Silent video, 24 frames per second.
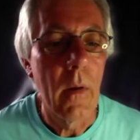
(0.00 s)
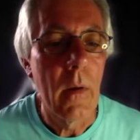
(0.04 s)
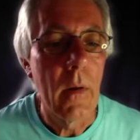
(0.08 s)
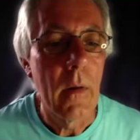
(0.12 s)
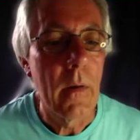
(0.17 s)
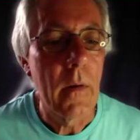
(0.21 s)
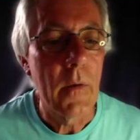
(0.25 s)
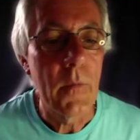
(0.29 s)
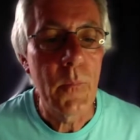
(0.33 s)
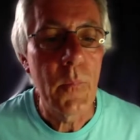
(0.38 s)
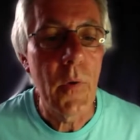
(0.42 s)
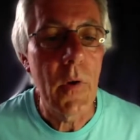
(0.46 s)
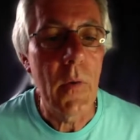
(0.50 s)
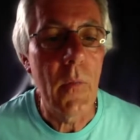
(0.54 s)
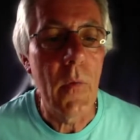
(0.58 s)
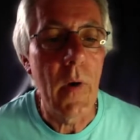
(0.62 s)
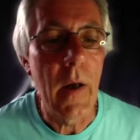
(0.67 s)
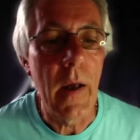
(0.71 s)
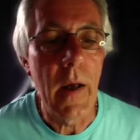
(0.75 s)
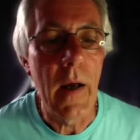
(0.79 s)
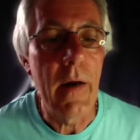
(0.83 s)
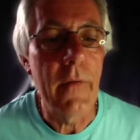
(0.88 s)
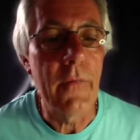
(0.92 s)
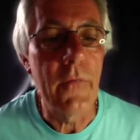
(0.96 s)
That's probably why
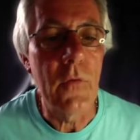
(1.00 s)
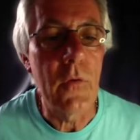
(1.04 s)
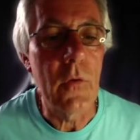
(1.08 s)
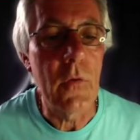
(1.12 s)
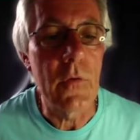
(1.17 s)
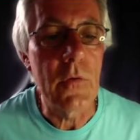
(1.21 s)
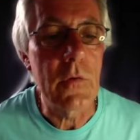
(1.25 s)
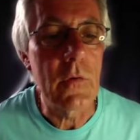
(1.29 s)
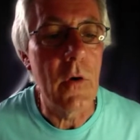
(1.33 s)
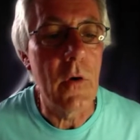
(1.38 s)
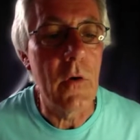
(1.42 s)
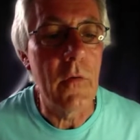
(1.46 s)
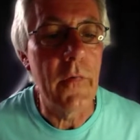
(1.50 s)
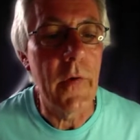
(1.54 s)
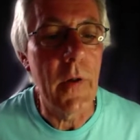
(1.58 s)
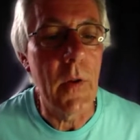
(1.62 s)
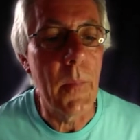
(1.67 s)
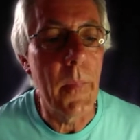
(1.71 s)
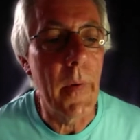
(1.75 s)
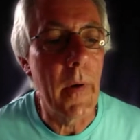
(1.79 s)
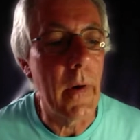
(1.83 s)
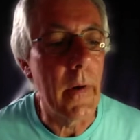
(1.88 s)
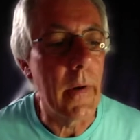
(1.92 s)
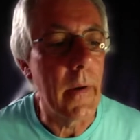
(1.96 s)
I haven't done Scafell
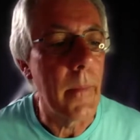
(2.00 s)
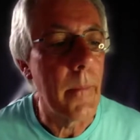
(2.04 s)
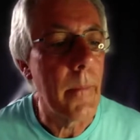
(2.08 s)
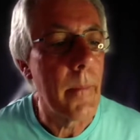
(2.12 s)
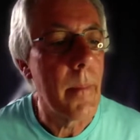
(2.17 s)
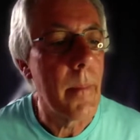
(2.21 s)
Pike.